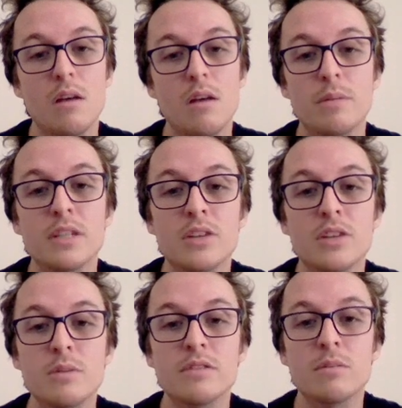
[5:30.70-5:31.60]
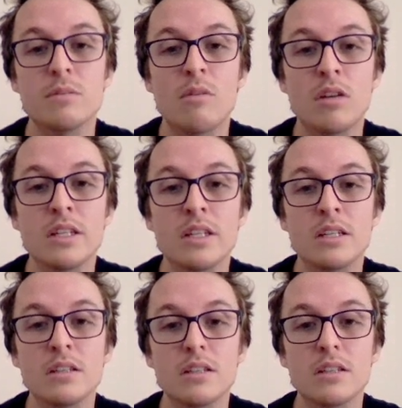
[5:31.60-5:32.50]
in terms of the modeling
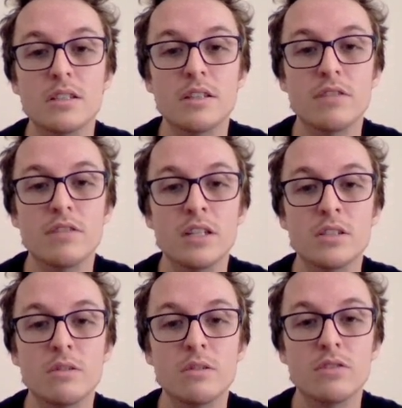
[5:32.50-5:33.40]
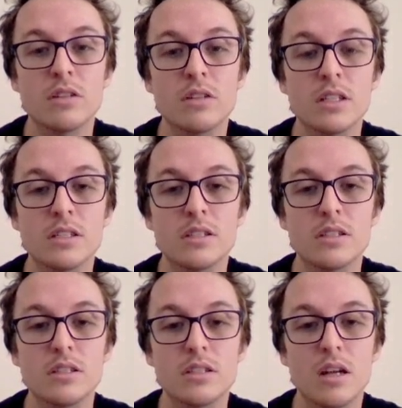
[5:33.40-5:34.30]
stuff then, so we've got this
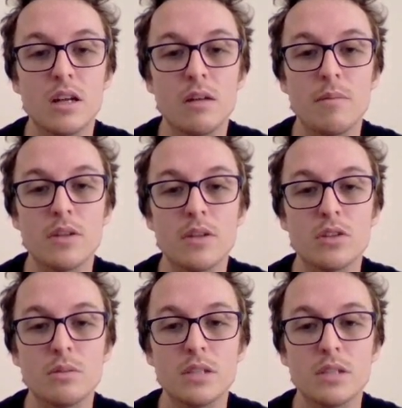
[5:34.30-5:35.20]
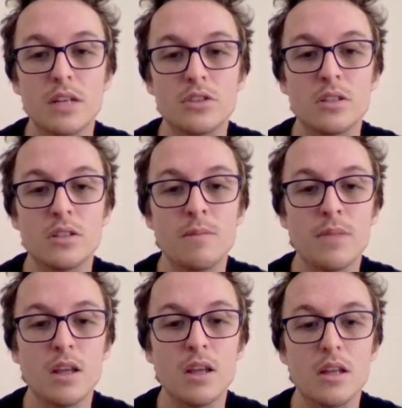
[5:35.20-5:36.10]
top section,
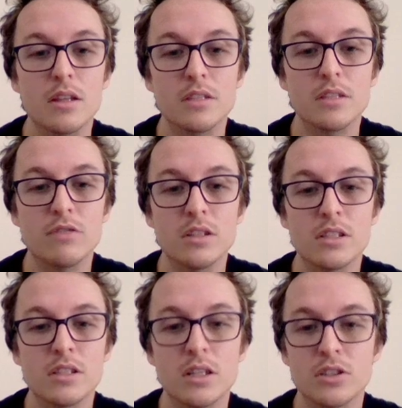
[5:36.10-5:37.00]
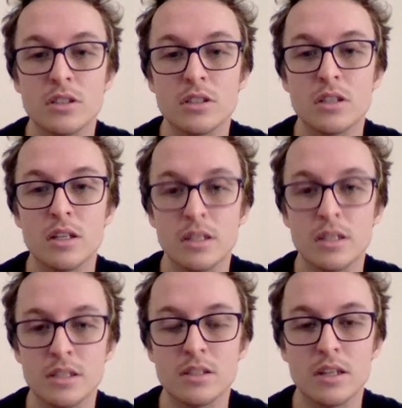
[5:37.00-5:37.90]
this front section, and then this
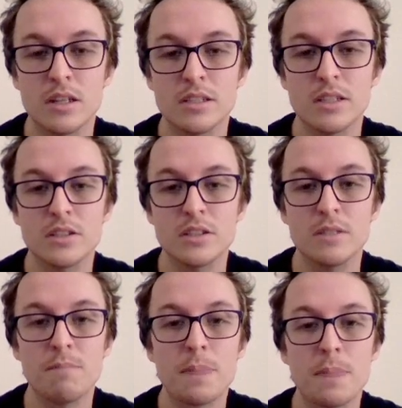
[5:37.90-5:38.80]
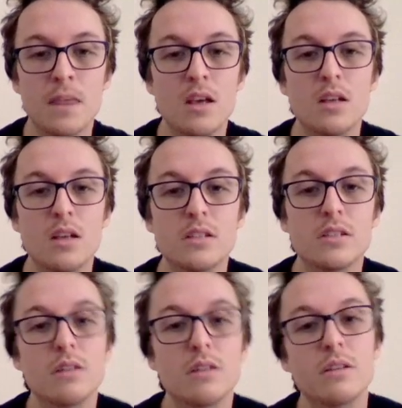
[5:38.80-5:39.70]
side section.
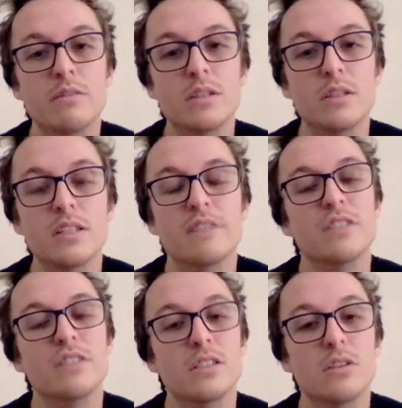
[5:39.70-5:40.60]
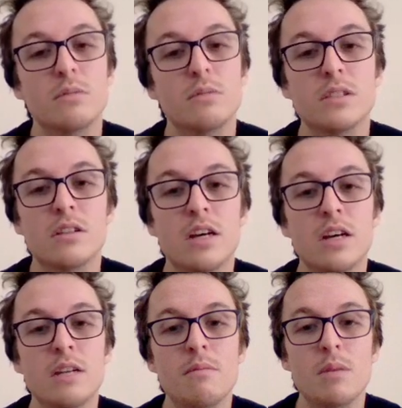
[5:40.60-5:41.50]
So if we think of this top
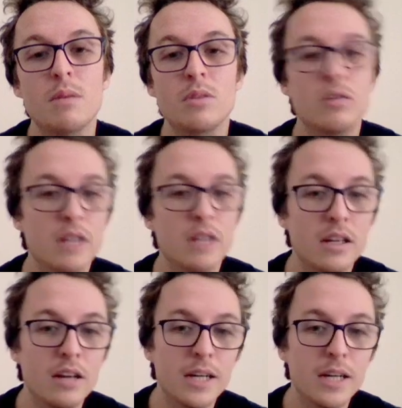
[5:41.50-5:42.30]
design, maybe you could have like